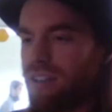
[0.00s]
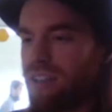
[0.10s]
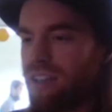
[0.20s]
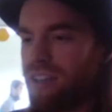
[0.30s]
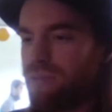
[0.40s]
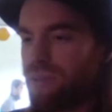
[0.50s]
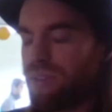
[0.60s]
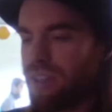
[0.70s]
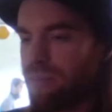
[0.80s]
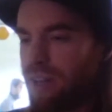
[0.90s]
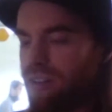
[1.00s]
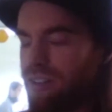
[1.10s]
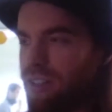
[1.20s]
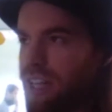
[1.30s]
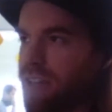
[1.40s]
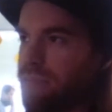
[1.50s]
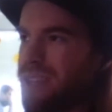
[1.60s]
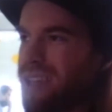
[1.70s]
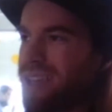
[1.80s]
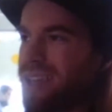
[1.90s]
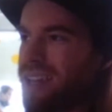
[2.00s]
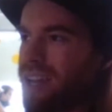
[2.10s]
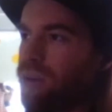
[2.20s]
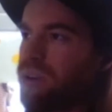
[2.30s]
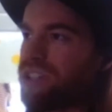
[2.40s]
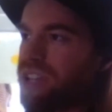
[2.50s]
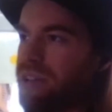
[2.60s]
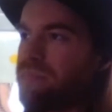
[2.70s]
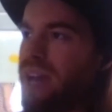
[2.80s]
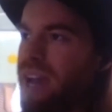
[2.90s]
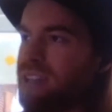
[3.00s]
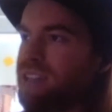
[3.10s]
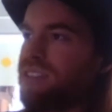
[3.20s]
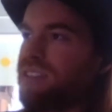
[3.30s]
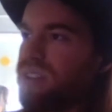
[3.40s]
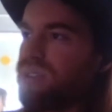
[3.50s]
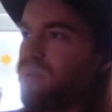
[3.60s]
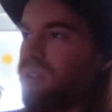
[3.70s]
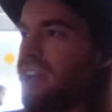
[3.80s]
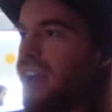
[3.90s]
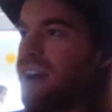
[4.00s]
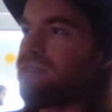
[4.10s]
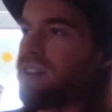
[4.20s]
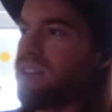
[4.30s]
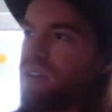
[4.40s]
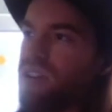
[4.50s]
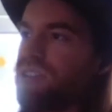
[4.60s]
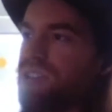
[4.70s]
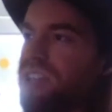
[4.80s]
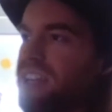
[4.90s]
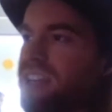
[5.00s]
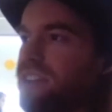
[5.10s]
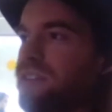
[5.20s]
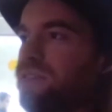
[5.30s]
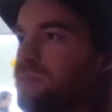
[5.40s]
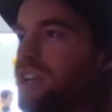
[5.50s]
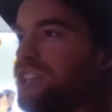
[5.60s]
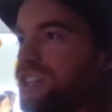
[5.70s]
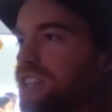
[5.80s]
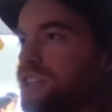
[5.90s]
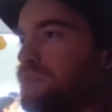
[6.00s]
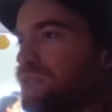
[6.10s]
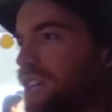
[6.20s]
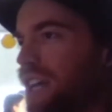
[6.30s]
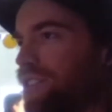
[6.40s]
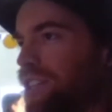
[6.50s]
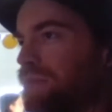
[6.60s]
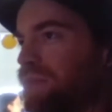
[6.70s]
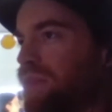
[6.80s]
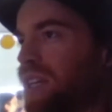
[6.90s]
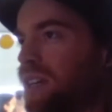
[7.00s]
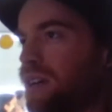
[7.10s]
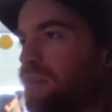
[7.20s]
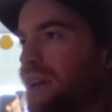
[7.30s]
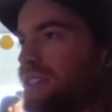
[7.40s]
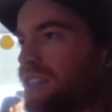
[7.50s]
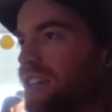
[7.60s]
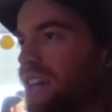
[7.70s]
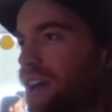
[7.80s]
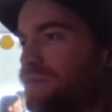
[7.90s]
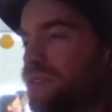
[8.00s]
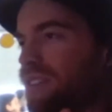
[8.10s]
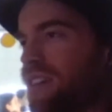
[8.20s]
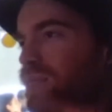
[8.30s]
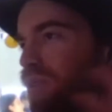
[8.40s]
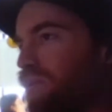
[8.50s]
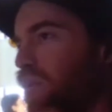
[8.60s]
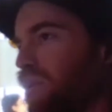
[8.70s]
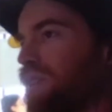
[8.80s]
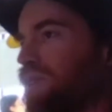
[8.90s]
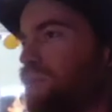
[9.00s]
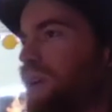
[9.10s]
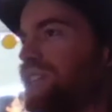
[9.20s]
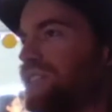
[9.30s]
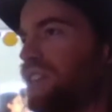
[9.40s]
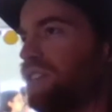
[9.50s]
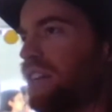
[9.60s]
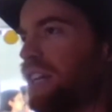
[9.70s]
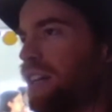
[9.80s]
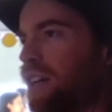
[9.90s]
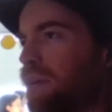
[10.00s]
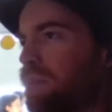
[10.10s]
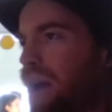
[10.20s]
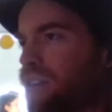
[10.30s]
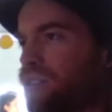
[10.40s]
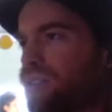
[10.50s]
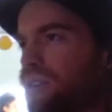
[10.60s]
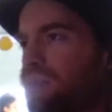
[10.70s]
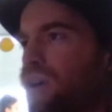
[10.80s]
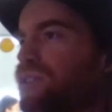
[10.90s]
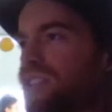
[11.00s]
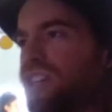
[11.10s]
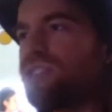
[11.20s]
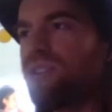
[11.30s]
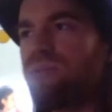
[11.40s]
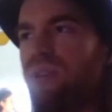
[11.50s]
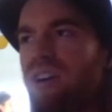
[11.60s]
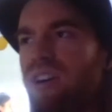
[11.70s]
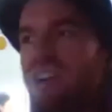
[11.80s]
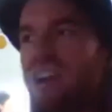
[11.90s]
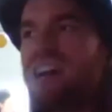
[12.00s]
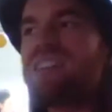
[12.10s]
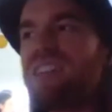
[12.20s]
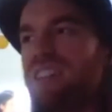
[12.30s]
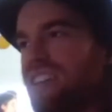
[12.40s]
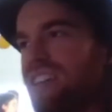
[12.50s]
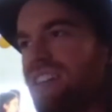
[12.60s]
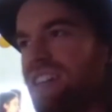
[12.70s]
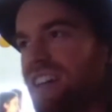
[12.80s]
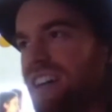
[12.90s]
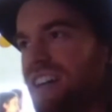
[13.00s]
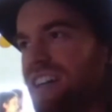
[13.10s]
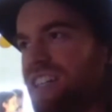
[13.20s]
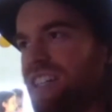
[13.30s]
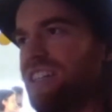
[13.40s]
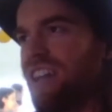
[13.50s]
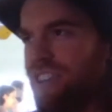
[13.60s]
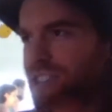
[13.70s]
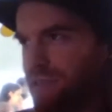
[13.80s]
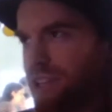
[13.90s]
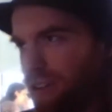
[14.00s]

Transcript: And if you think about like how much impact does work have on our understanding of information and communication, basically everything before information theory mattered mostly insofar as it got us to figure